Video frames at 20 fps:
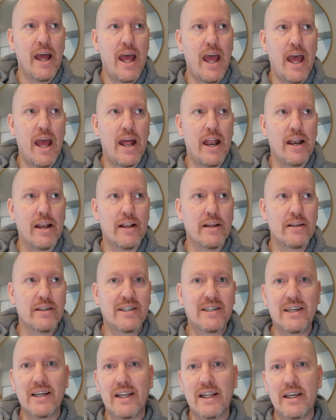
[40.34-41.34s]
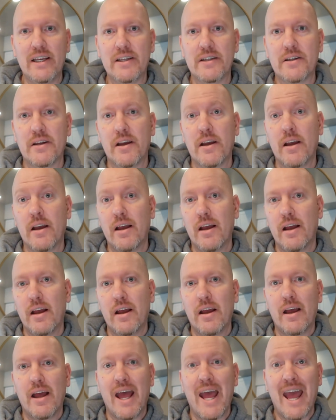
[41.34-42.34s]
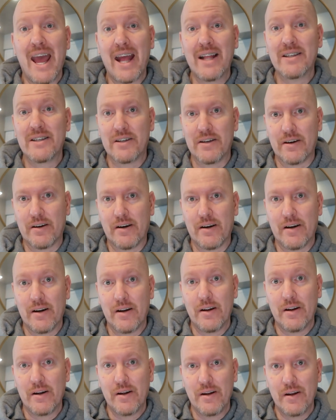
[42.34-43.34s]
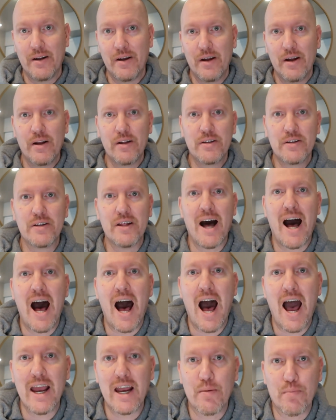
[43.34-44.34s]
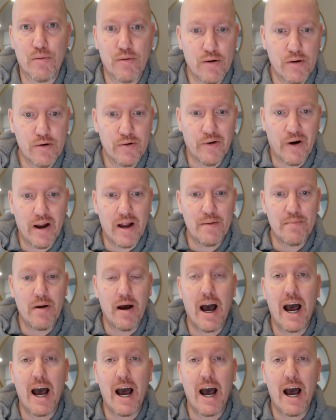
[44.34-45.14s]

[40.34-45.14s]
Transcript: and Citi's answer to the Hyatt program.